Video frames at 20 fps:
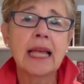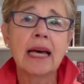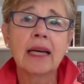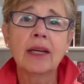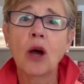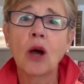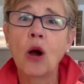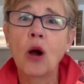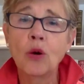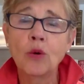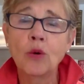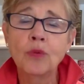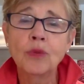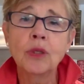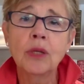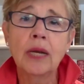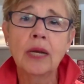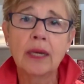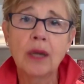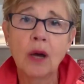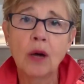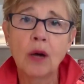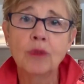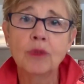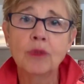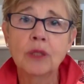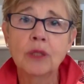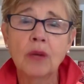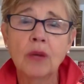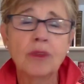that over and
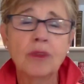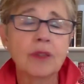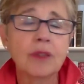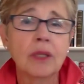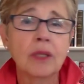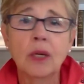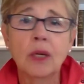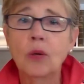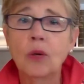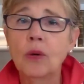over and over,